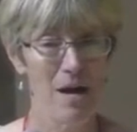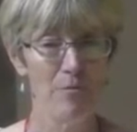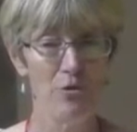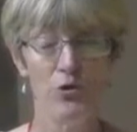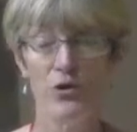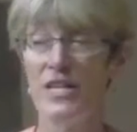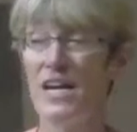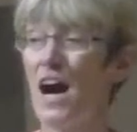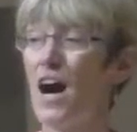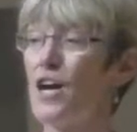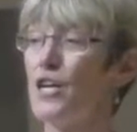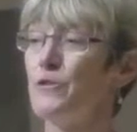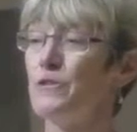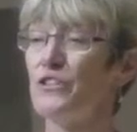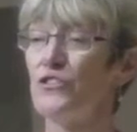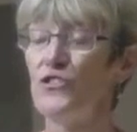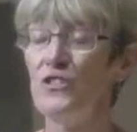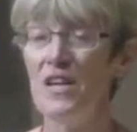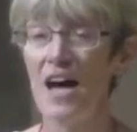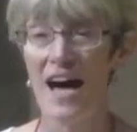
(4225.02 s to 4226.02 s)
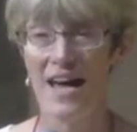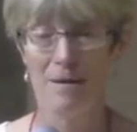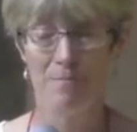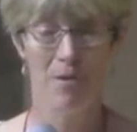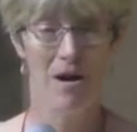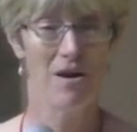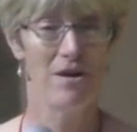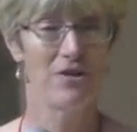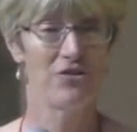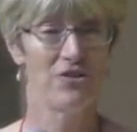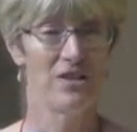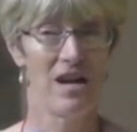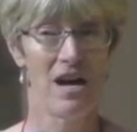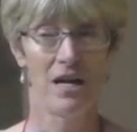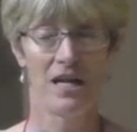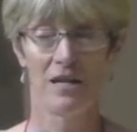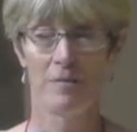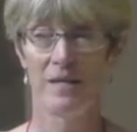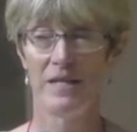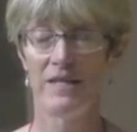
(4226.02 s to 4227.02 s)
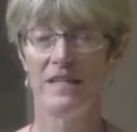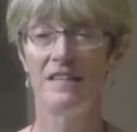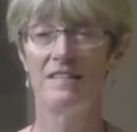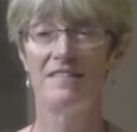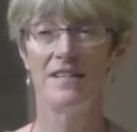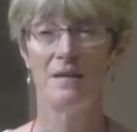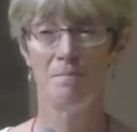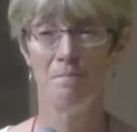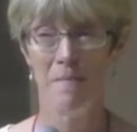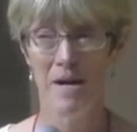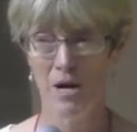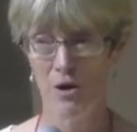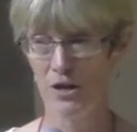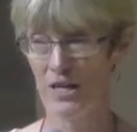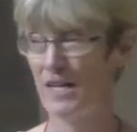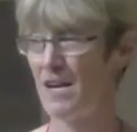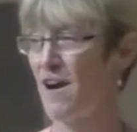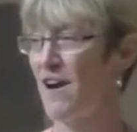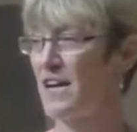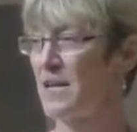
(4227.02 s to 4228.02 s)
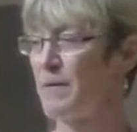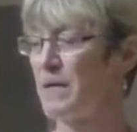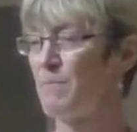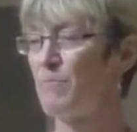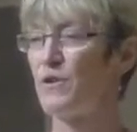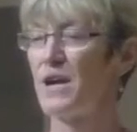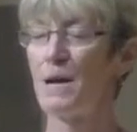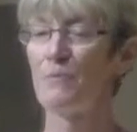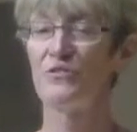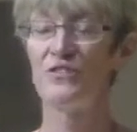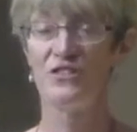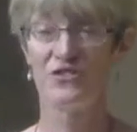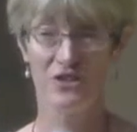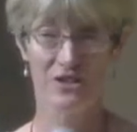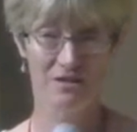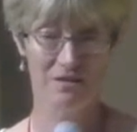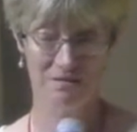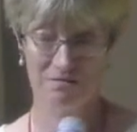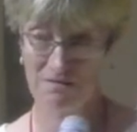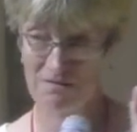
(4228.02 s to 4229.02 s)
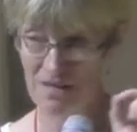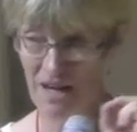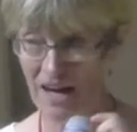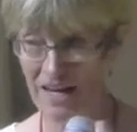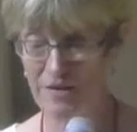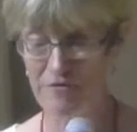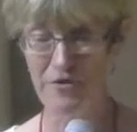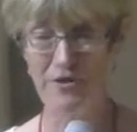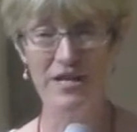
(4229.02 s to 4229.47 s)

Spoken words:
argument. And perhaps this can tie in very nicely to the themes of the desire for